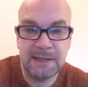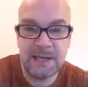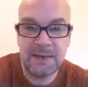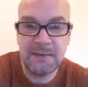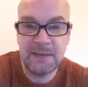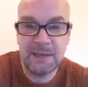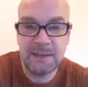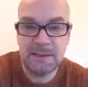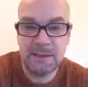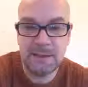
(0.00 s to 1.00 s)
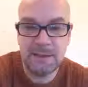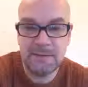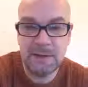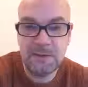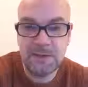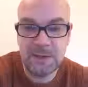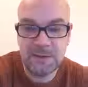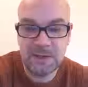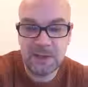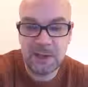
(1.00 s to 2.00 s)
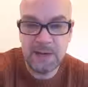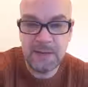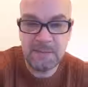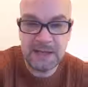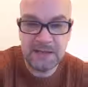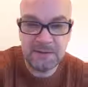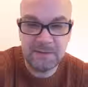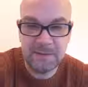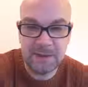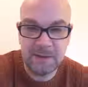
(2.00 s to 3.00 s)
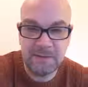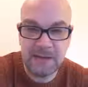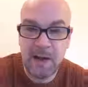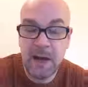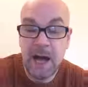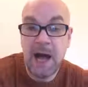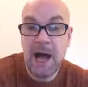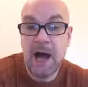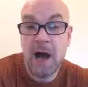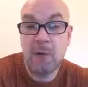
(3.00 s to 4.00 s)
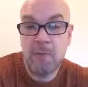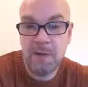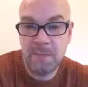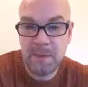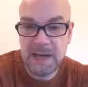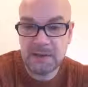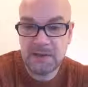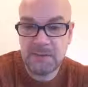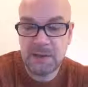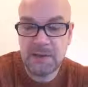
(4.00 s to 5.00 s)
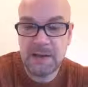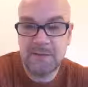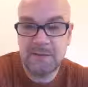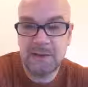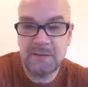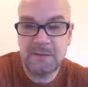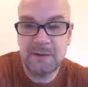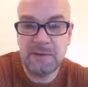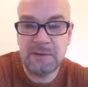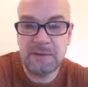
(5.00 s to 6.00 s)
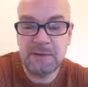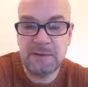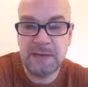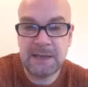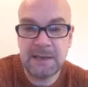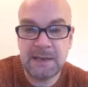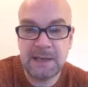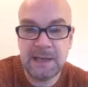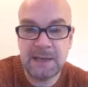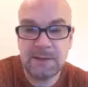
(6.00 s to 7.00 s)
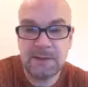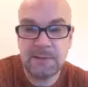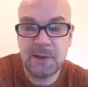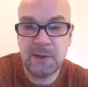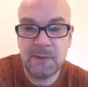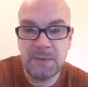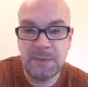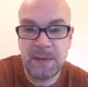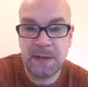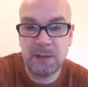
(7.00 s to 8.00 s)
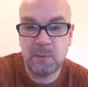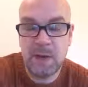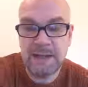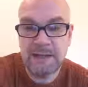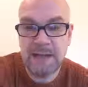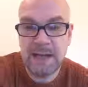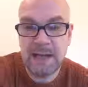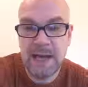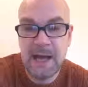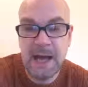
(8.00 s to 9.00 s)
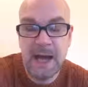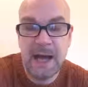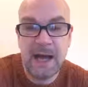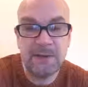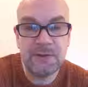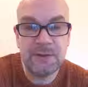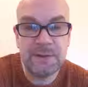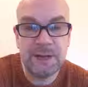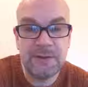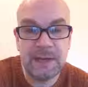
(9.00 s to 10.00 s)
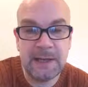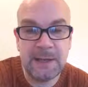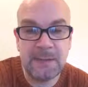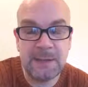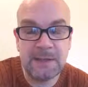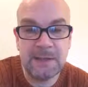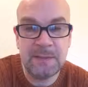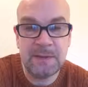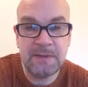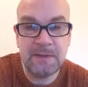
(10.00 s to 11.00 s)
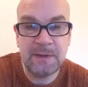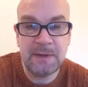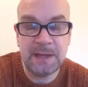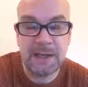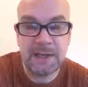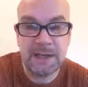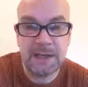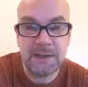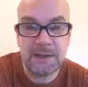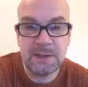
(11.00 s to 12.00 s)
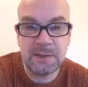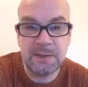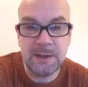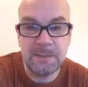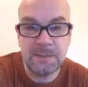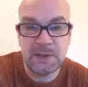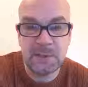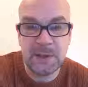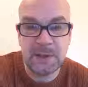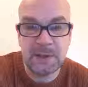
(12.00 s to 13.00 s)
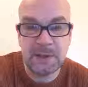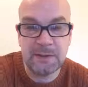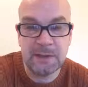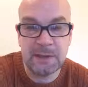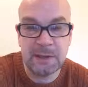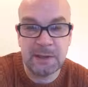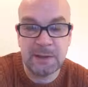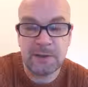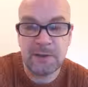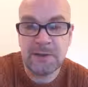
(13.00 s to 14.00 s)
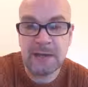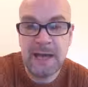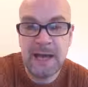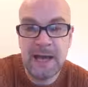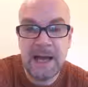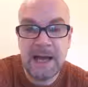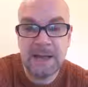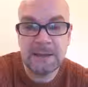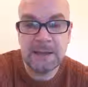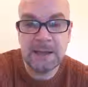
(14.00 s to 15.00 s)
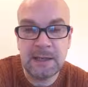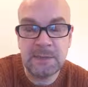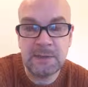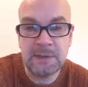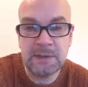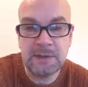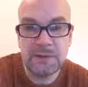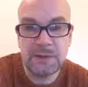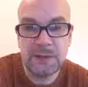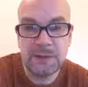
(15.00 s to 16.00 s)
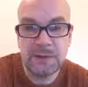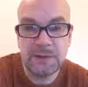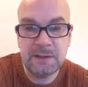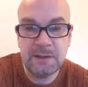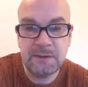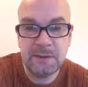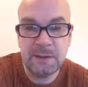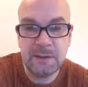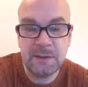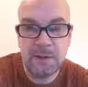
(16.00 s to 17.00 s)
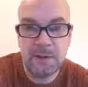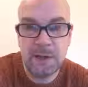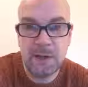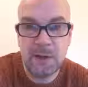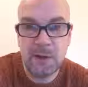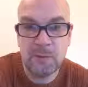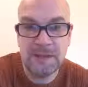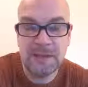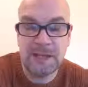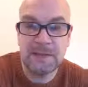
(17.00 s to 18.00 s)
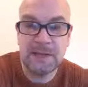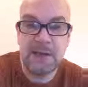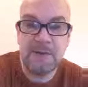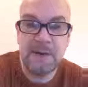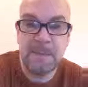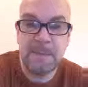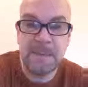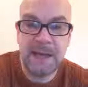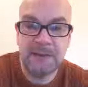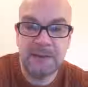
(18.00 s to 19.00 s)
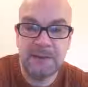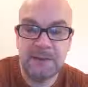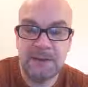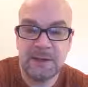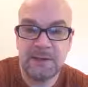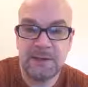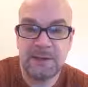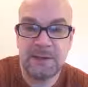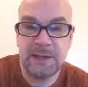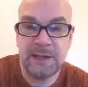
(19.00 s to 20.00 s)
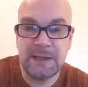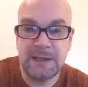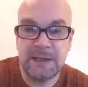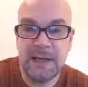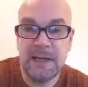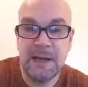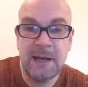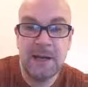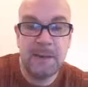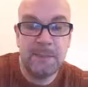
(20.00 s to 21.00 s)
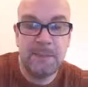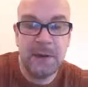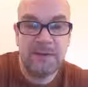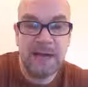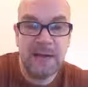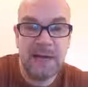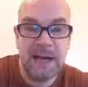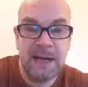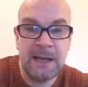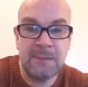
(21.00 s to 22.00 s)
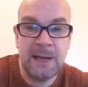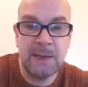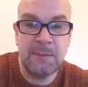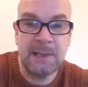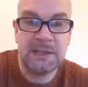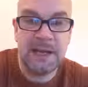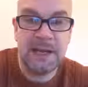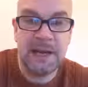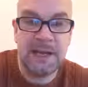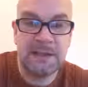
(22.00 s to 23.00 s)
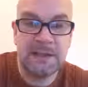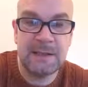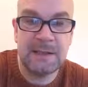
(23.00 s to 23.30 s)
intranetfuture. So that's it for now. I won't be back tomorrow. I have a funeral to attend tomorrow, but I'll be back on Wednesday. Not sure what I'm covering yet on Wednesday, but if you've got any ideas, do ping those across, and more social media good stuff for you on Wednesday. So that's it on social today. Bye for now, and back on Wednesday at